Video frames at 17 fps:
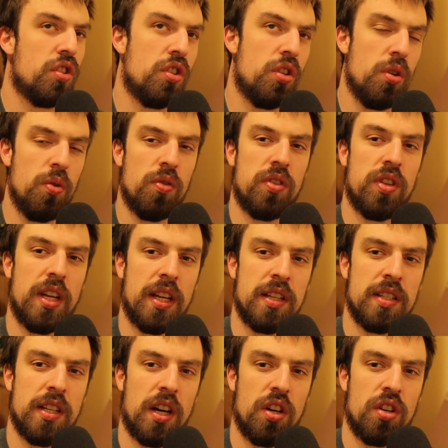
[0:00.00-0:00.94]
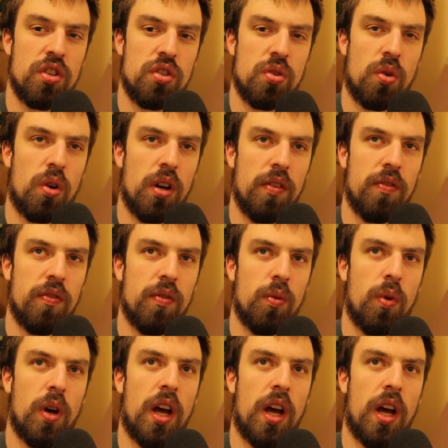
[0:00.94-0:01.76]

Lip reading: two things that are sort of,